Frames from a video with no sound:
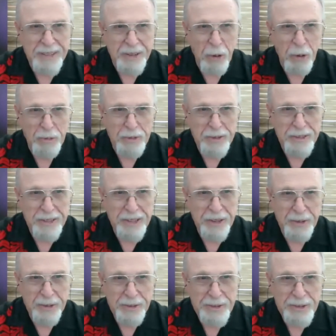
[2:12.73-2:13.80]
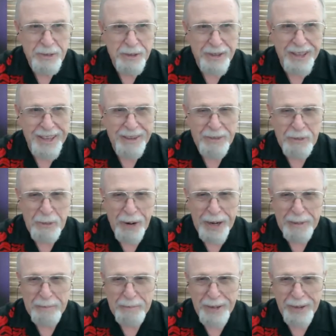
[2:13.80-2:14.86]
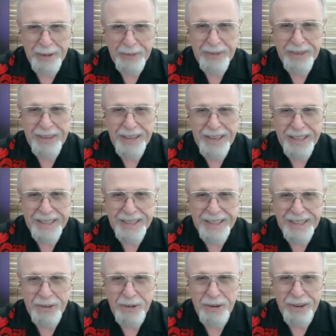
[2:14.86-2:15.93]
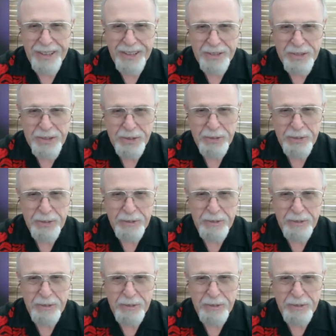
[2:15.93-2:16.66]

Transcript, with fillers: golden years with a white beard and a aloha shirt